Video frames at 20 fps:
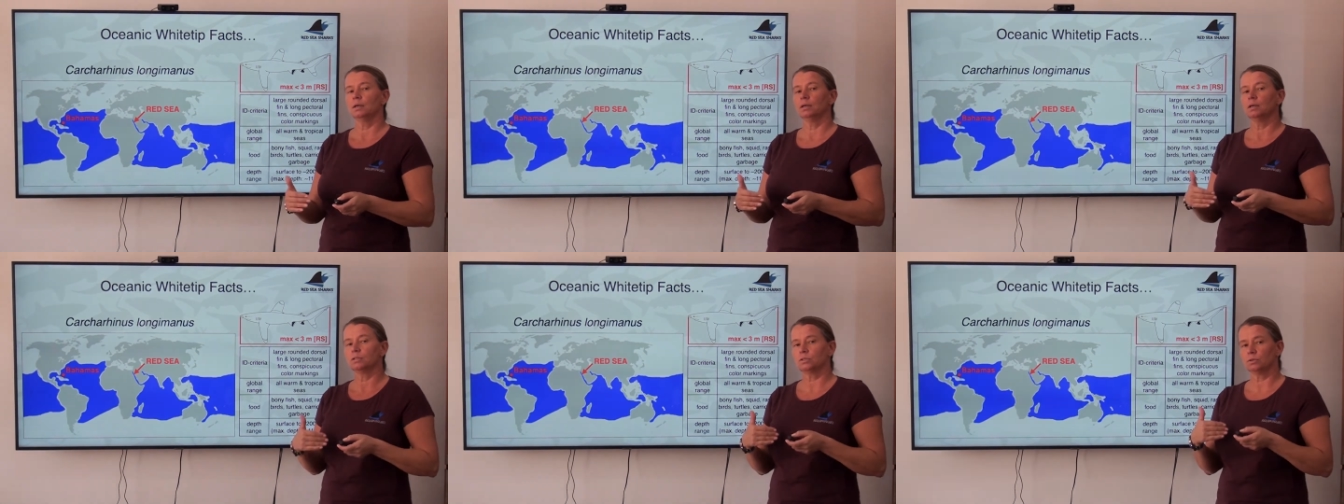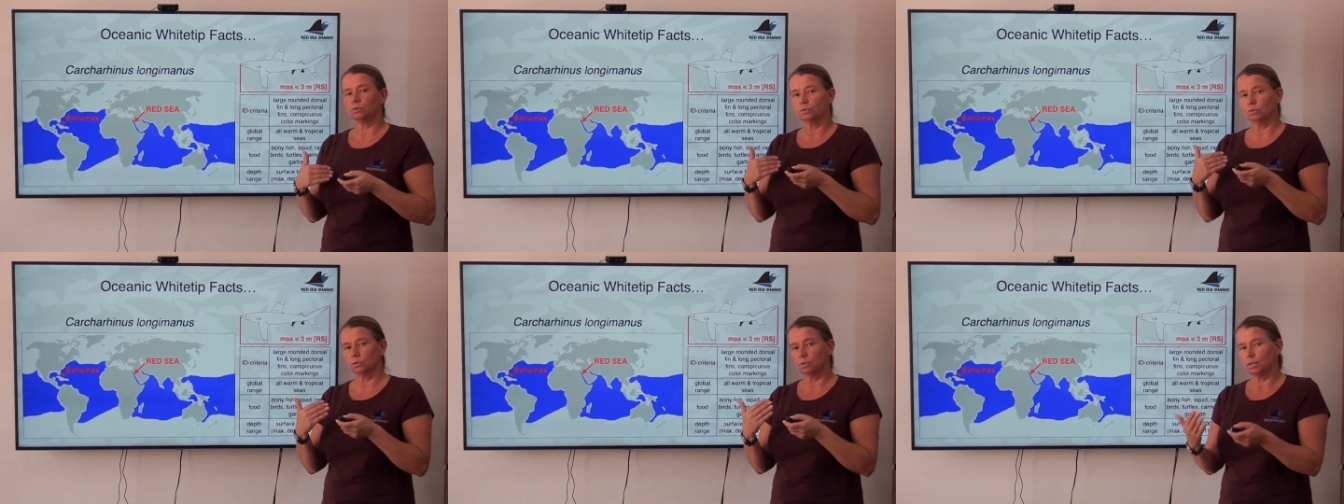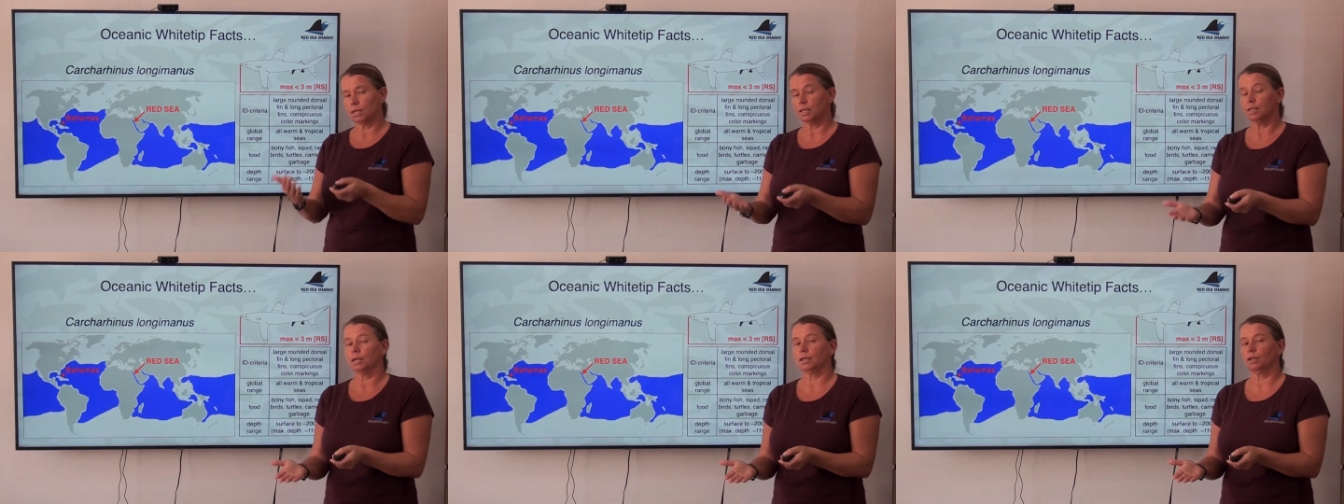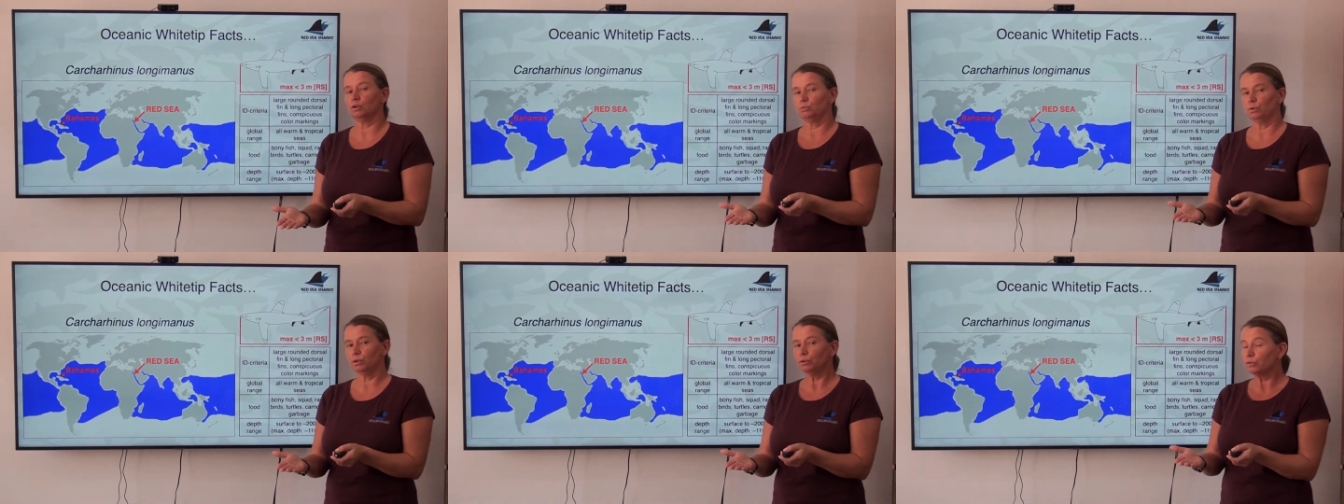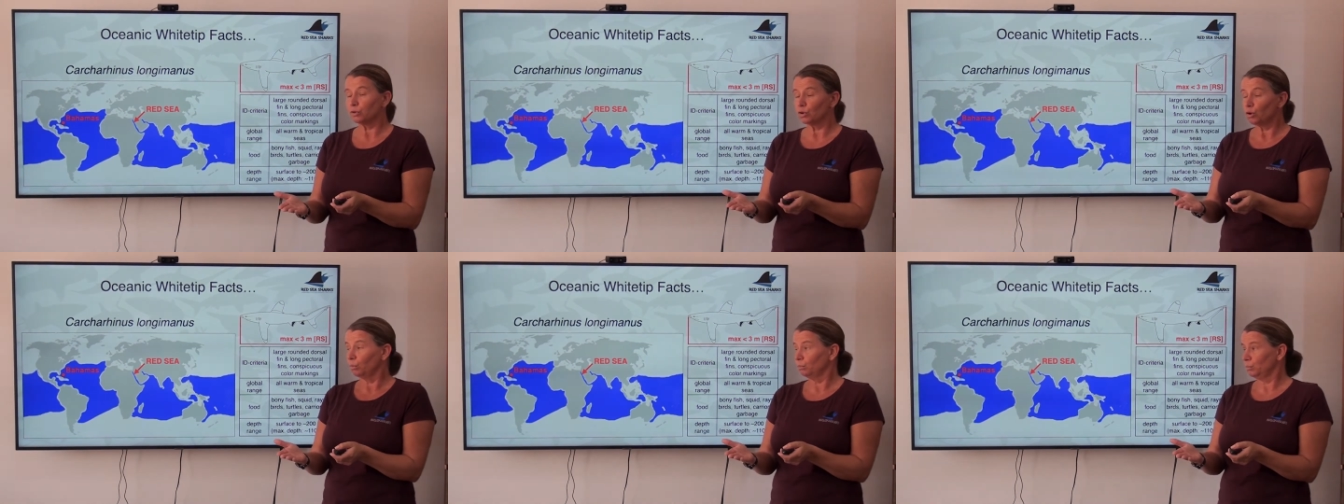so that they get rid
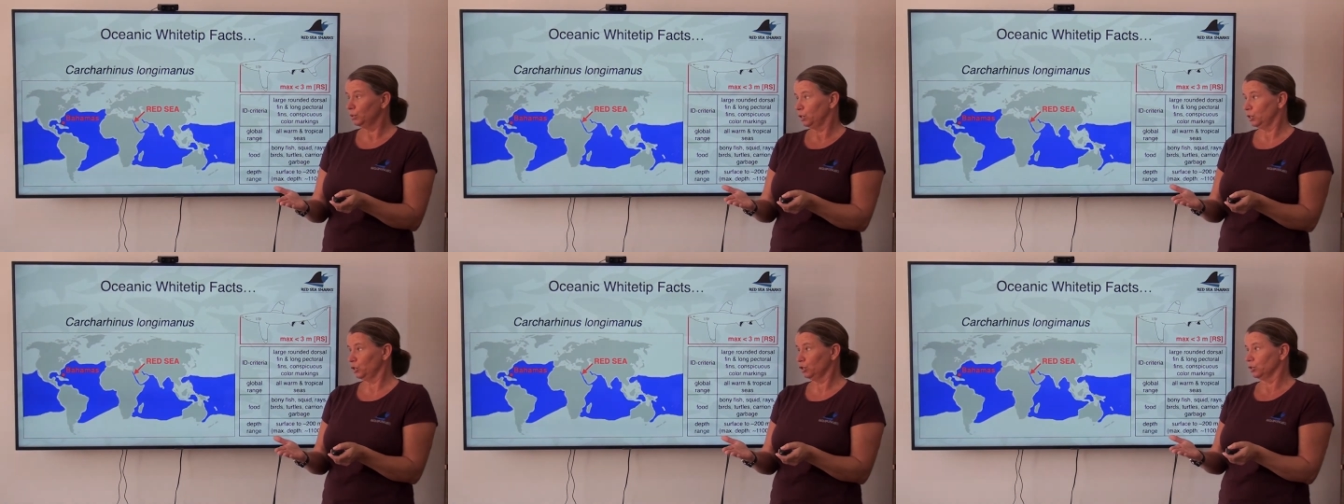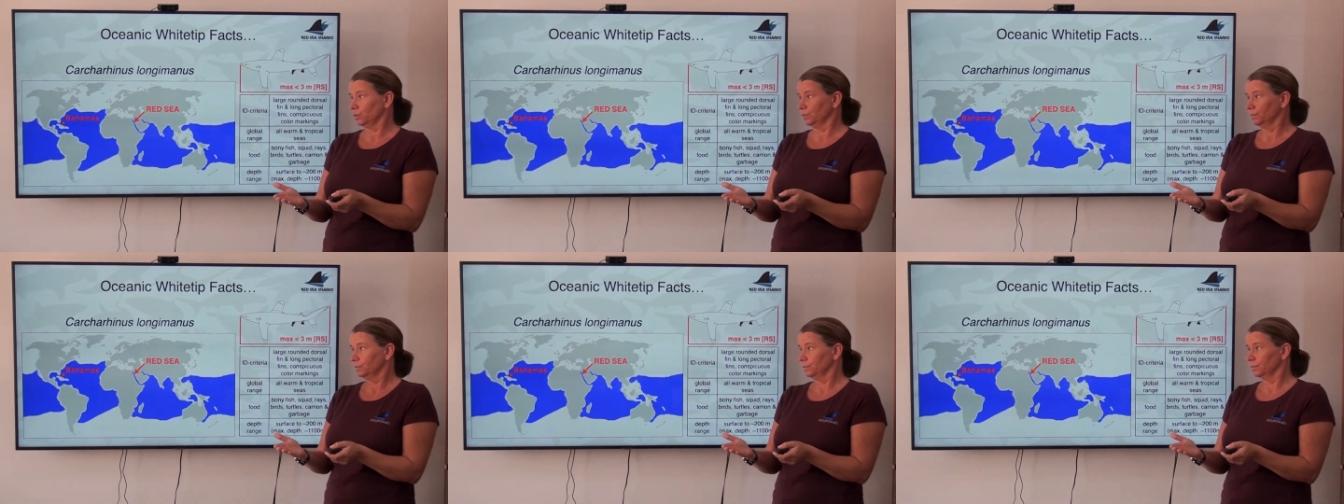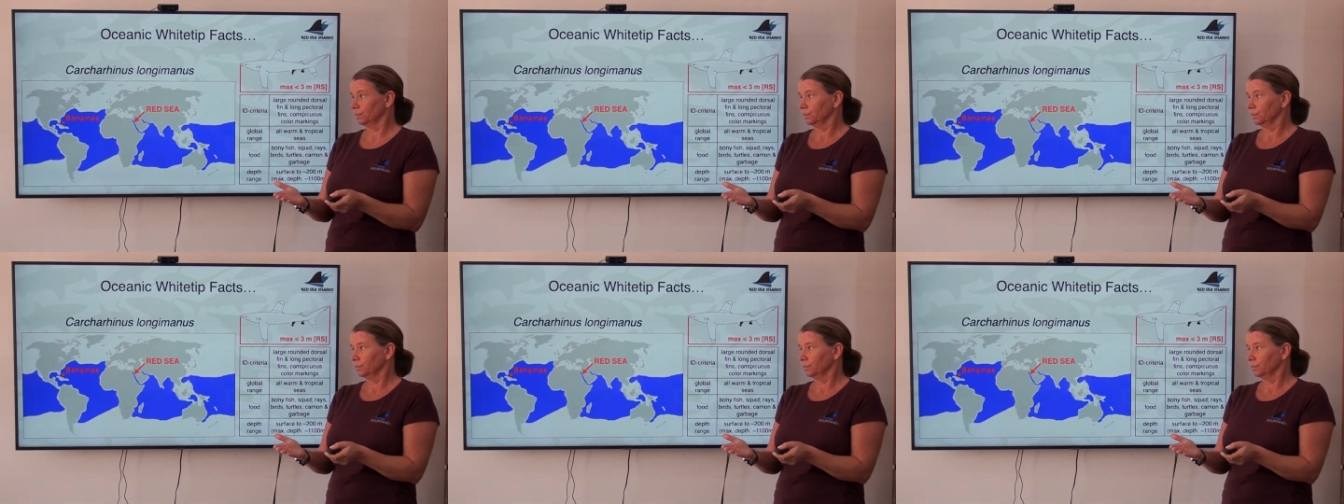of the competition.